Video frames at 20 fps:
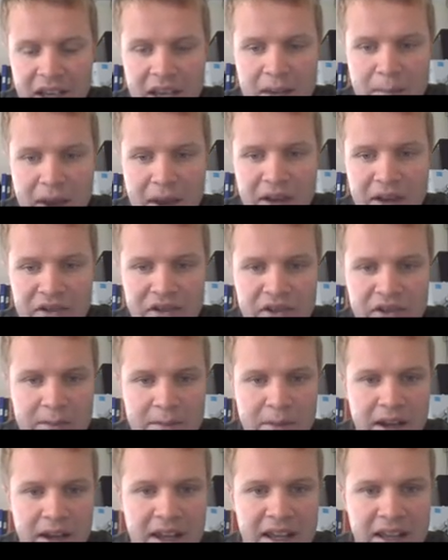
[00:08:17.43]
Parachute
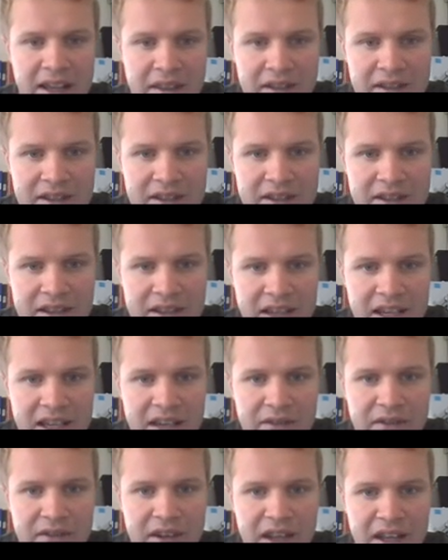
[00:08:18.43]
display this
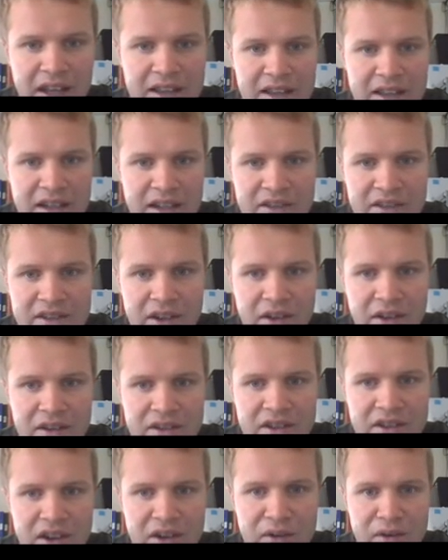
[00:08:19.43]
evening, it's under the Solent
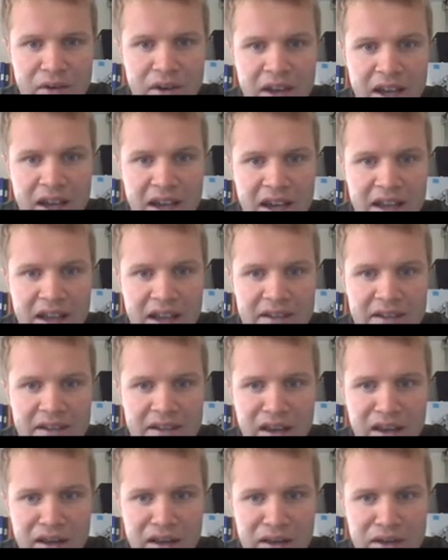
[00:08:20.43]
zone at
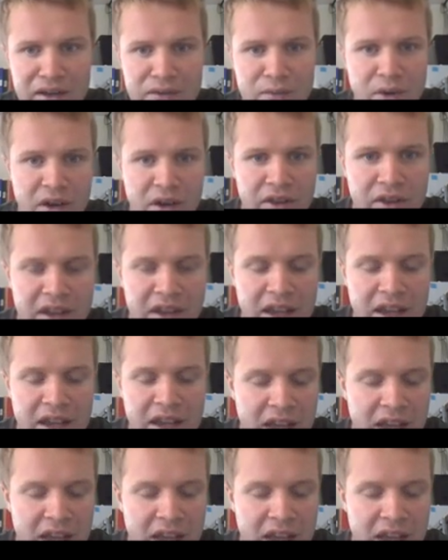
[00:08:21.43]
Kingsworthy,